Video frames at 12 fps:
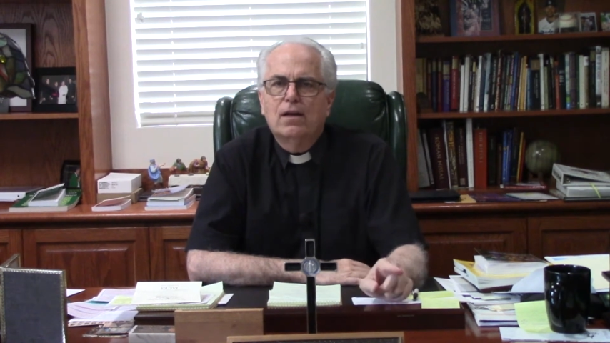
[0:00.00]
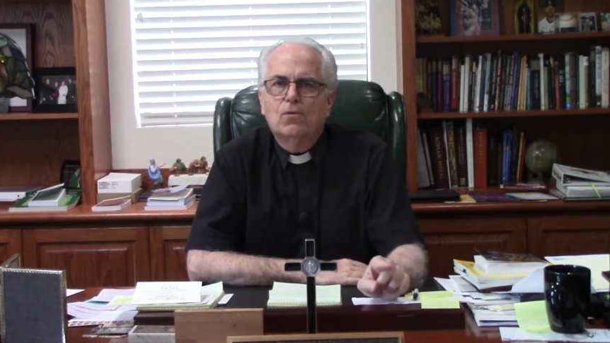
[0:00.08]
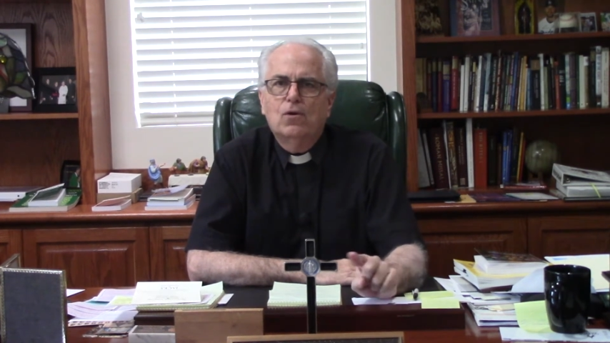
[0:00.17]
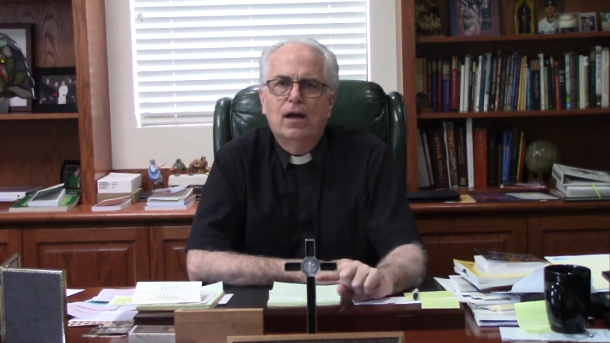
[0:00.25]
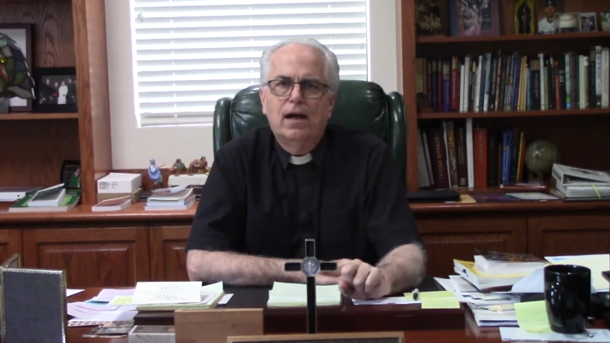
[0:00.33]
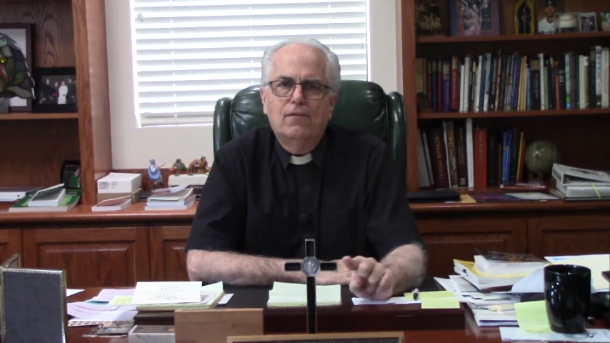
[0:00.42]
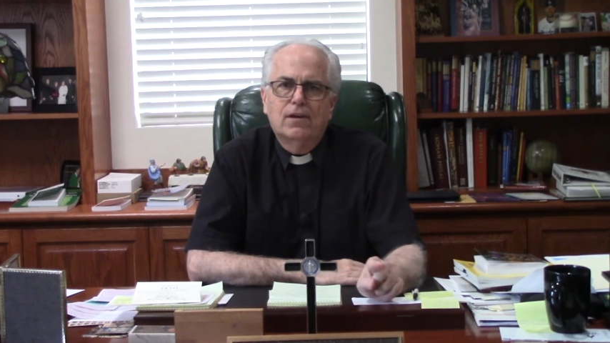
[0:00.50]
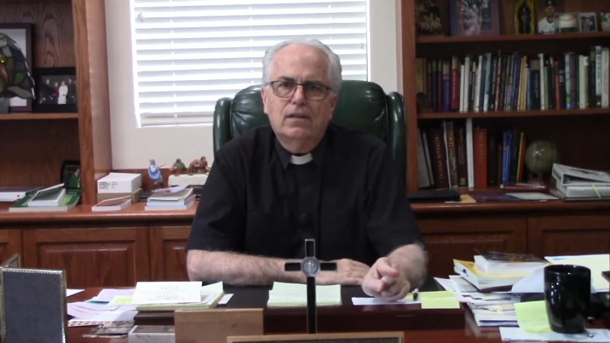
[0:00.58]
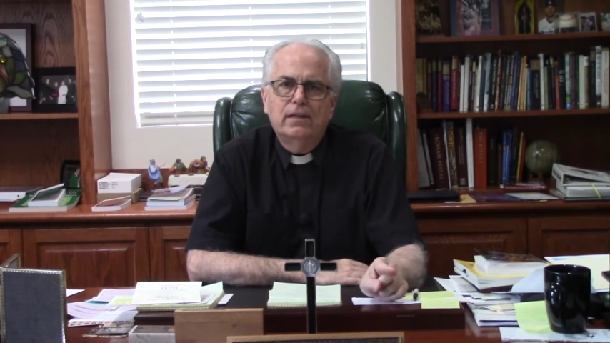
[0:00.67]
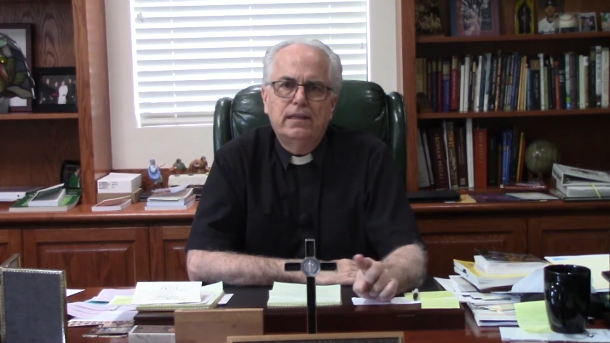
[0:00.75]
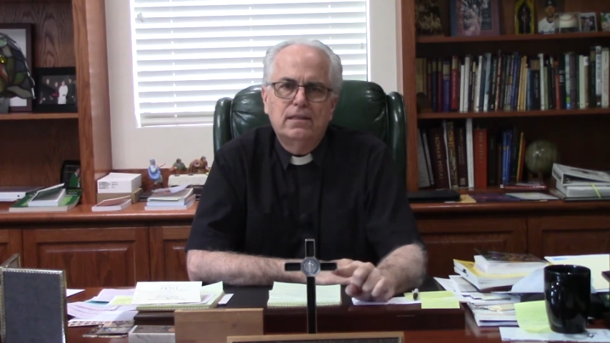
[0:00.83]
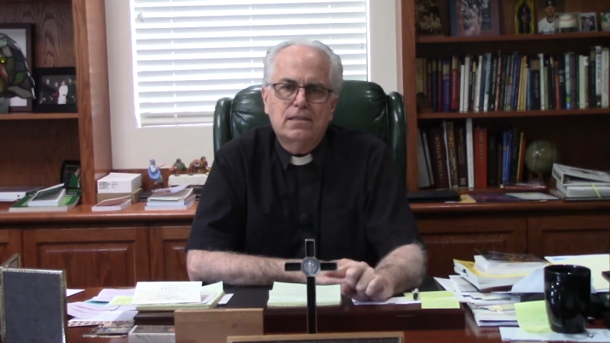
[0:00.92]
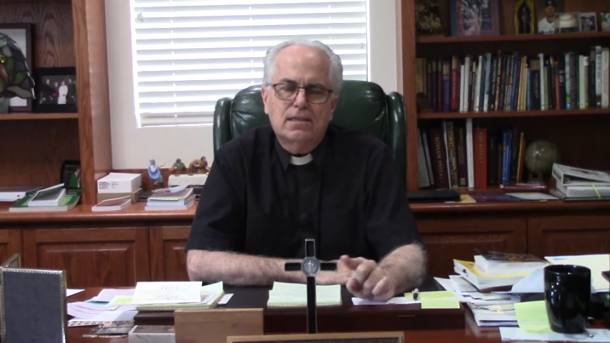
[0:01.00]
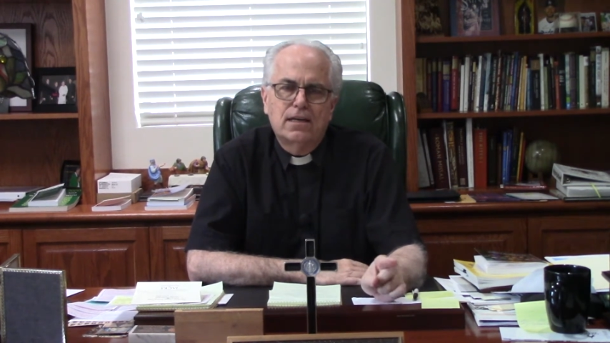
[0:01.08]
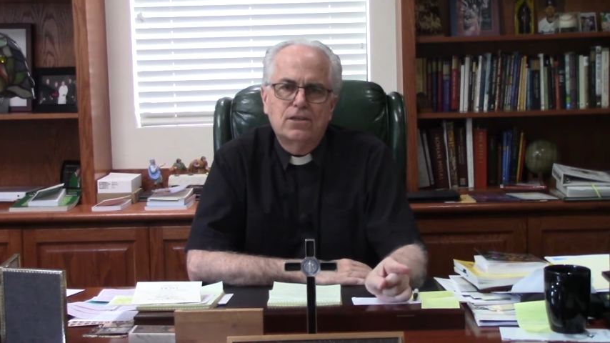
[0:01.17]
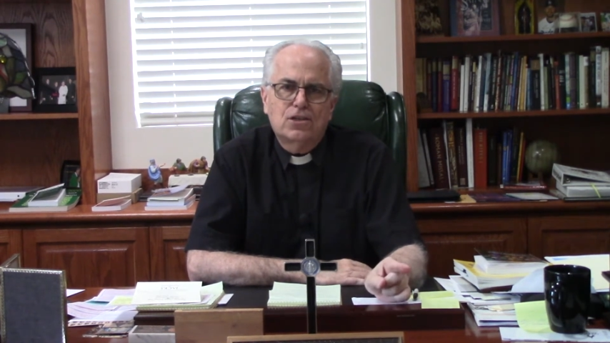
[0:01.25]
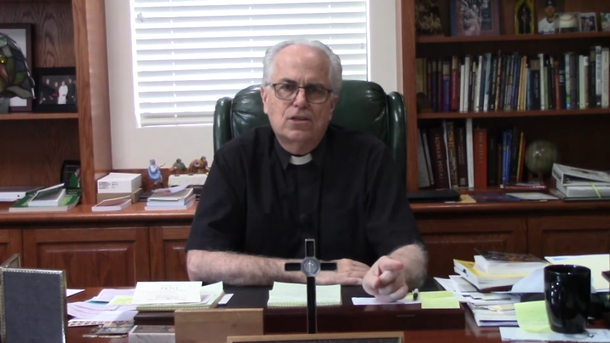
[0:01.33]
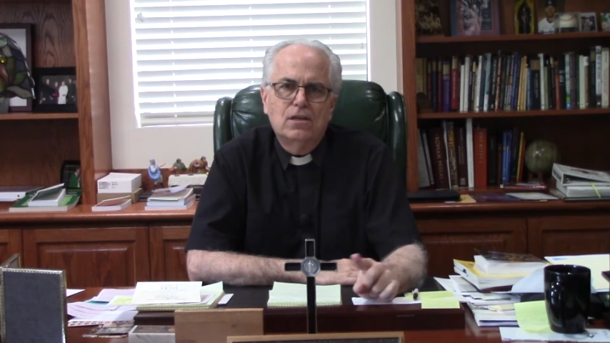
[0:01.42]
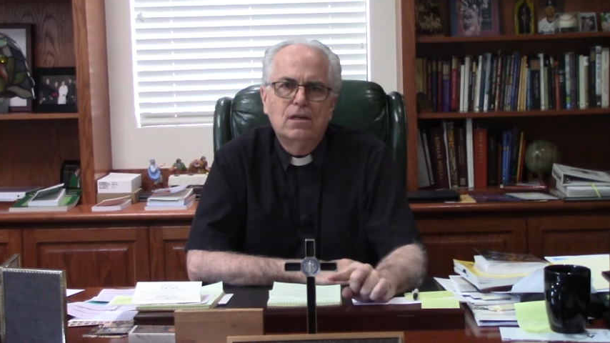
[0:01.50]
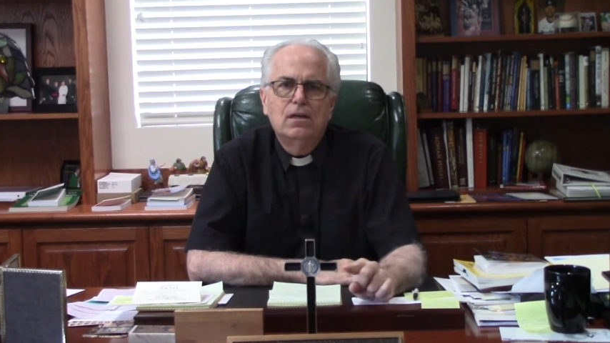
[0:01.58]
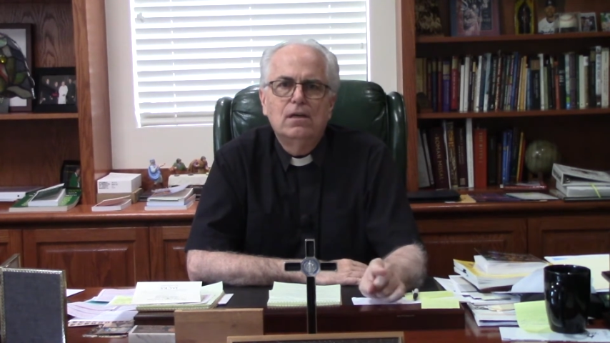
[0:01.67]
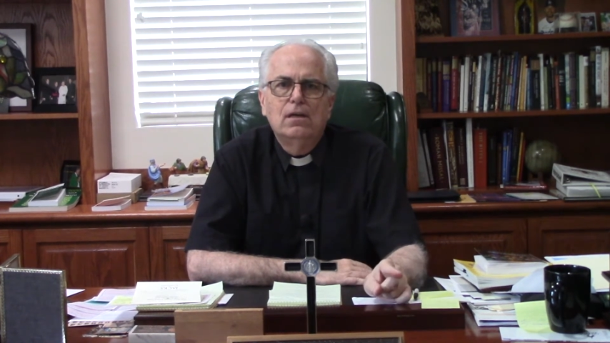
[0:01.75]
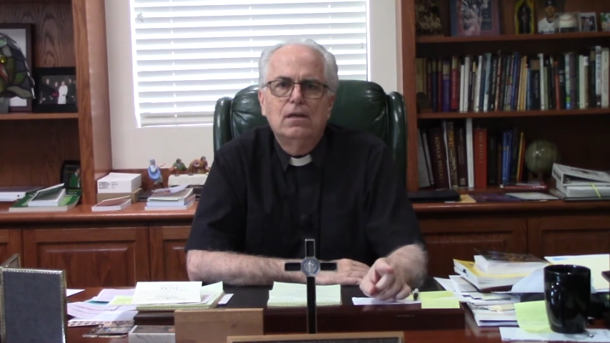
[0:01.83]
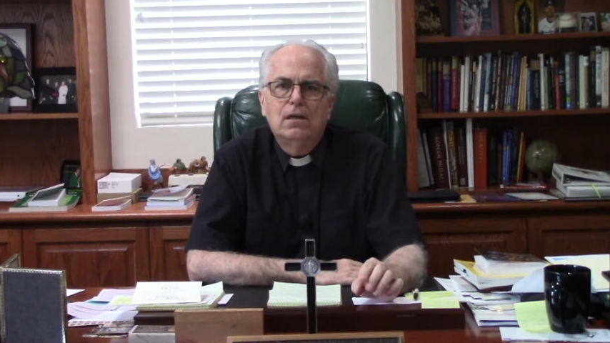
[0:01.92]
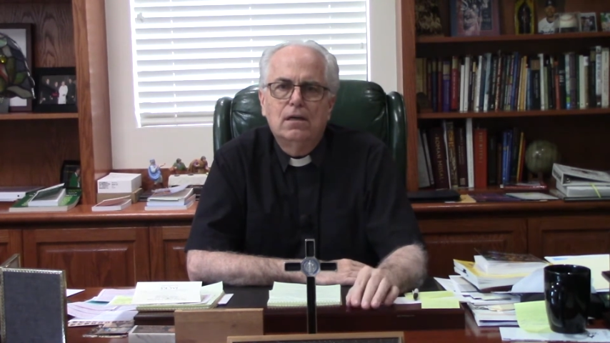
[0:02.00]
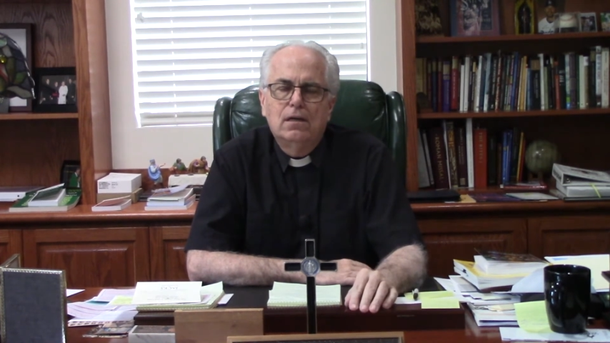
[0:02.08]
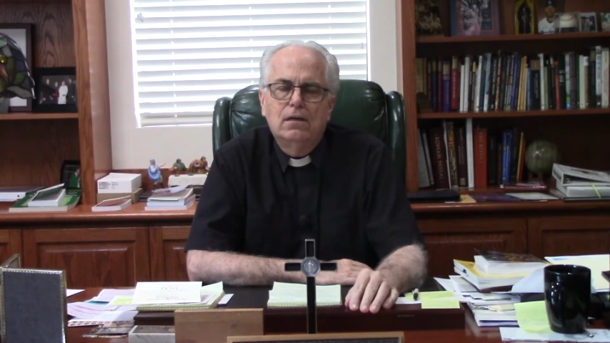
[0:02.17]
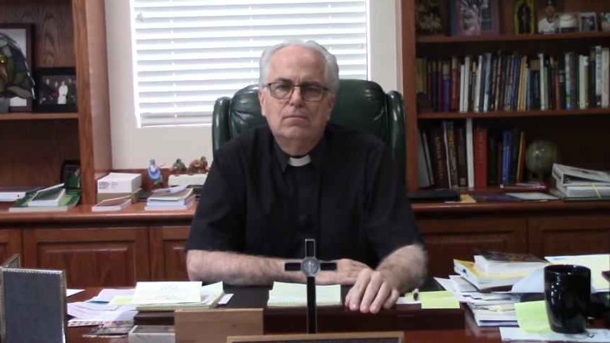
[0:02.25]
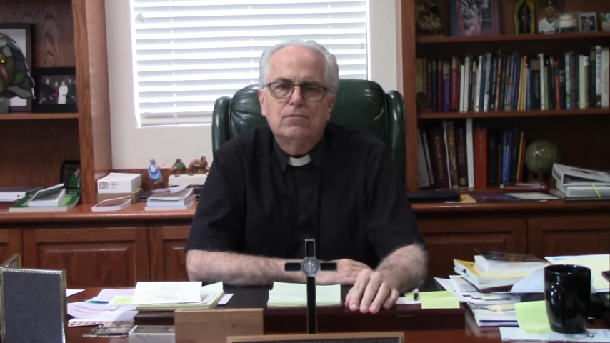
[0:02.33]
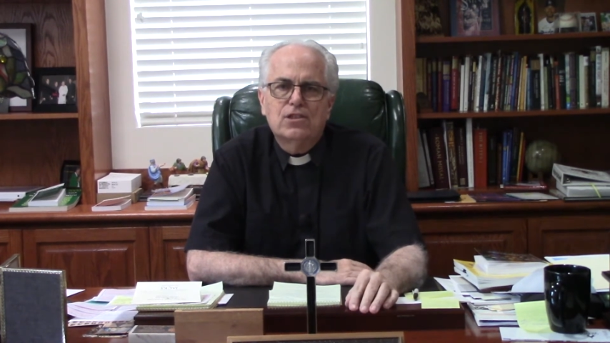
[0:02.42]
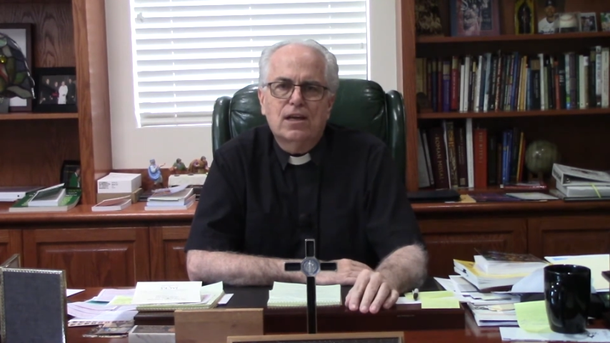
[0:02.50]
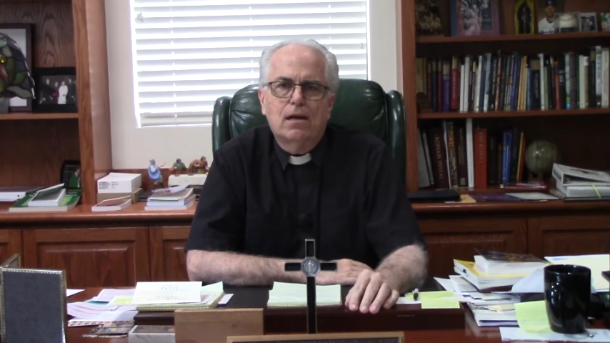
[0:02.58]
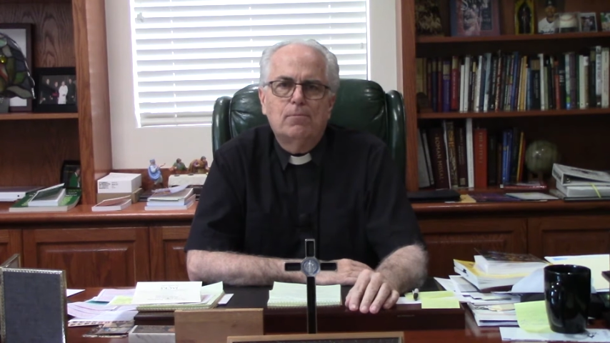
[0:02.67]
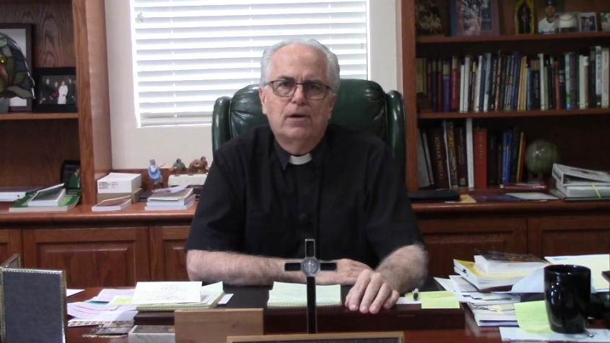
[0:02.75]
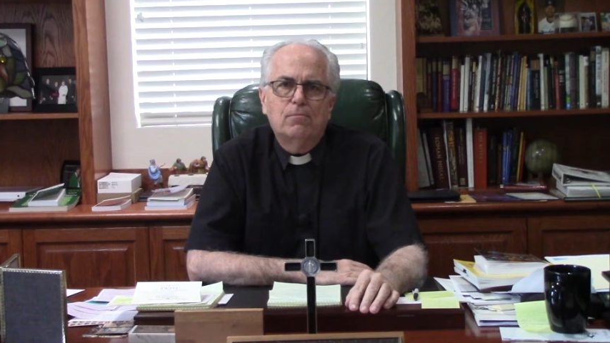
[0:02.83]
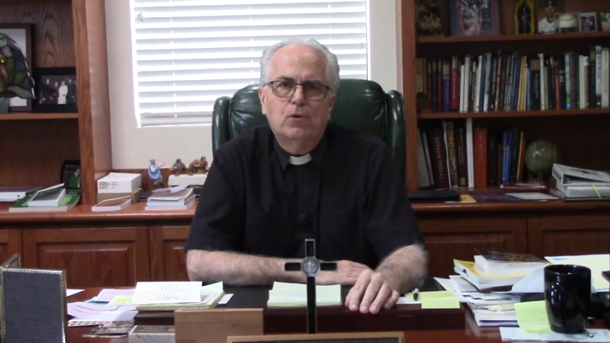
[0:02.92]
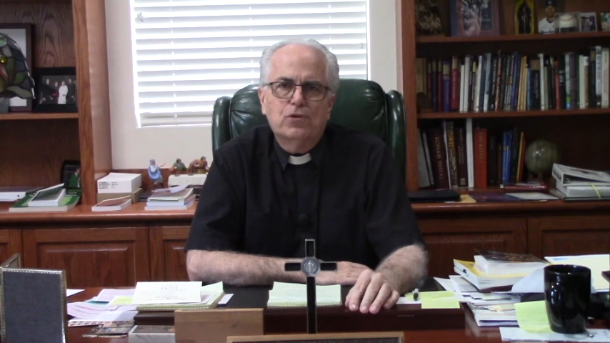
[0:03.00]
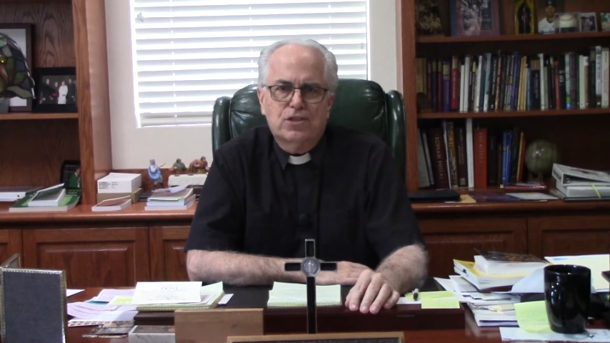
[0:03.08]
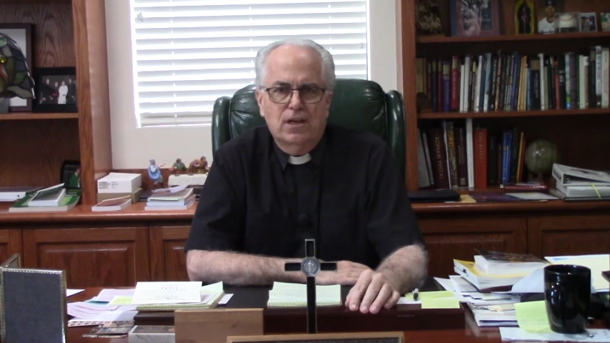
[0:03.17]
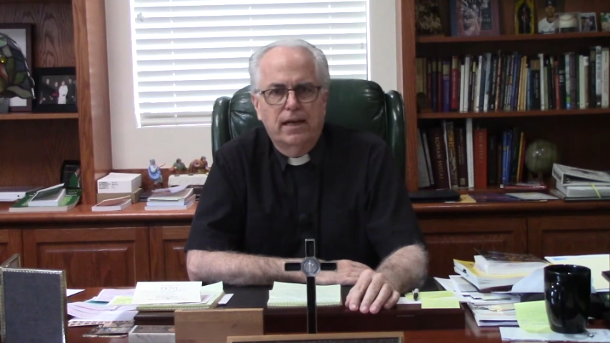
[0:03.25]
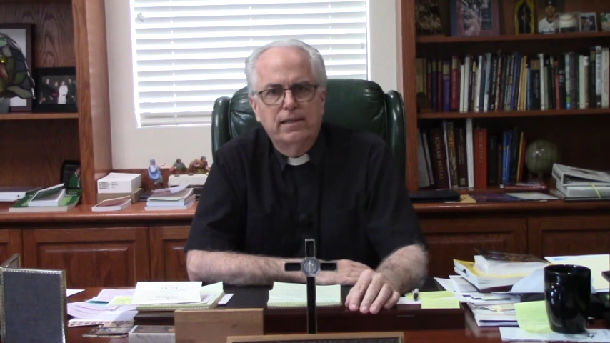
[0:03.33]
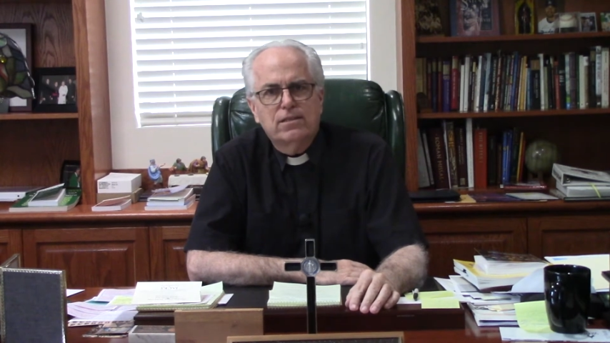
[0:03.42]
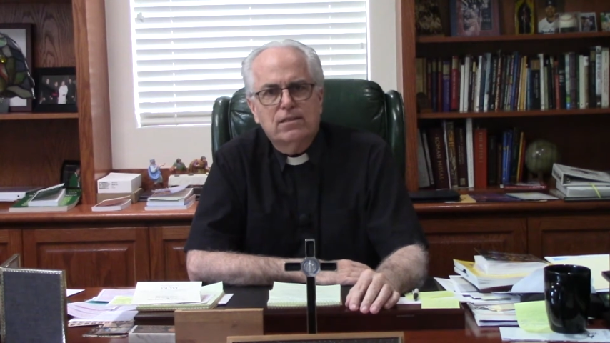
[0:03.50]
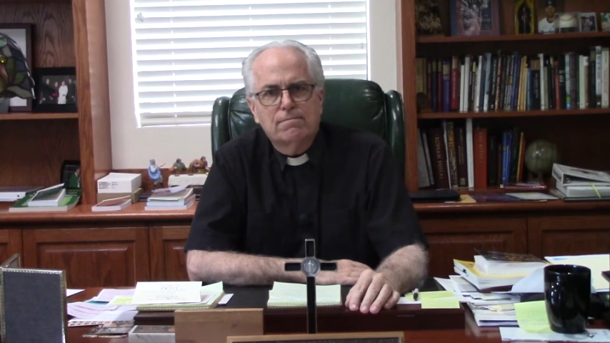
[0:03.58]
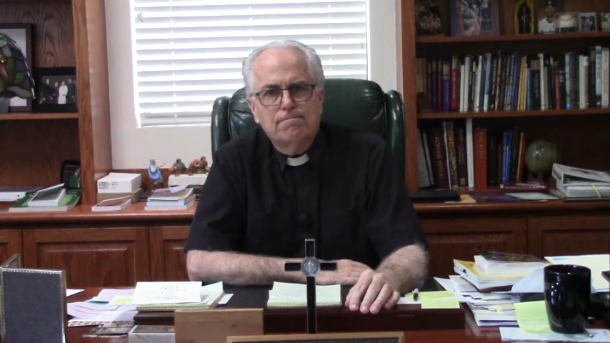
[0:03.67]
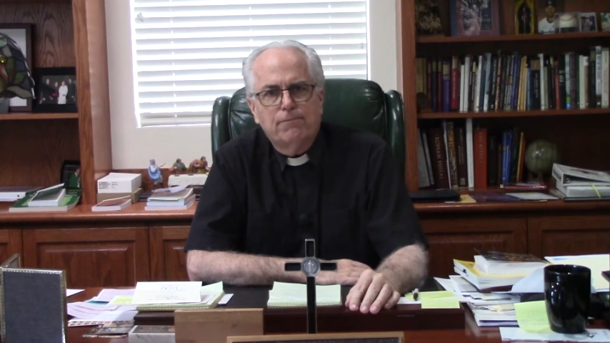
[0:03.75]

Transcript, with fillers: and we'll have a clean station um, set up on both sides.